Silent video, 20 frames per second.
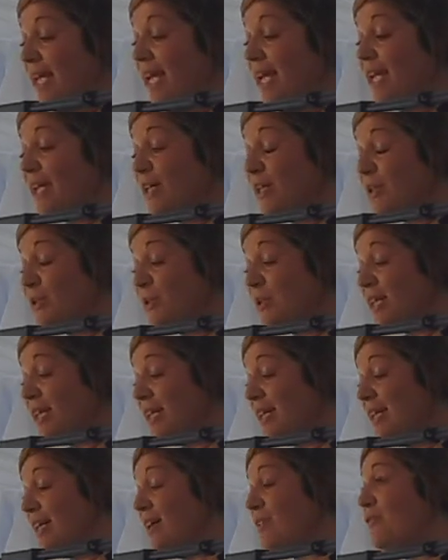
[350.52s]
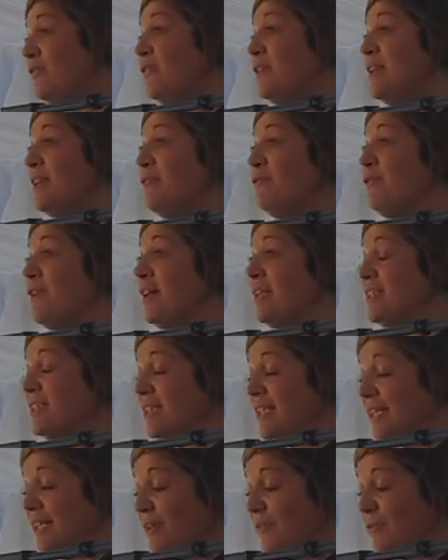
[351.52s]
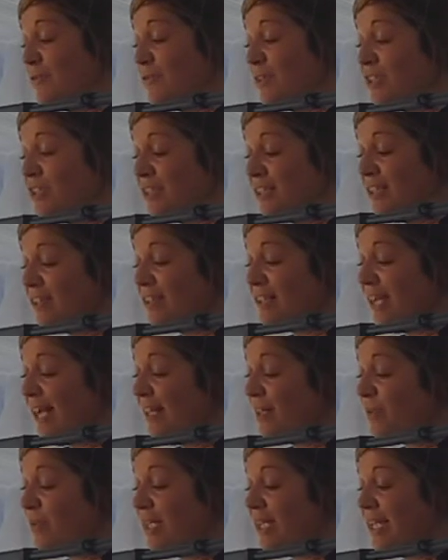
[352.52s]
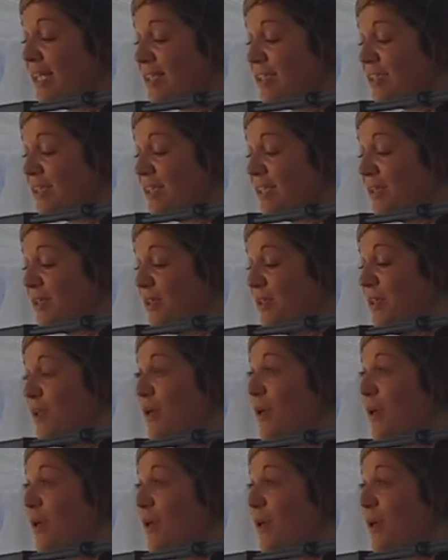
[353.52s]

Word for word: including a fully functioning Frigidaire Gallery kitchen,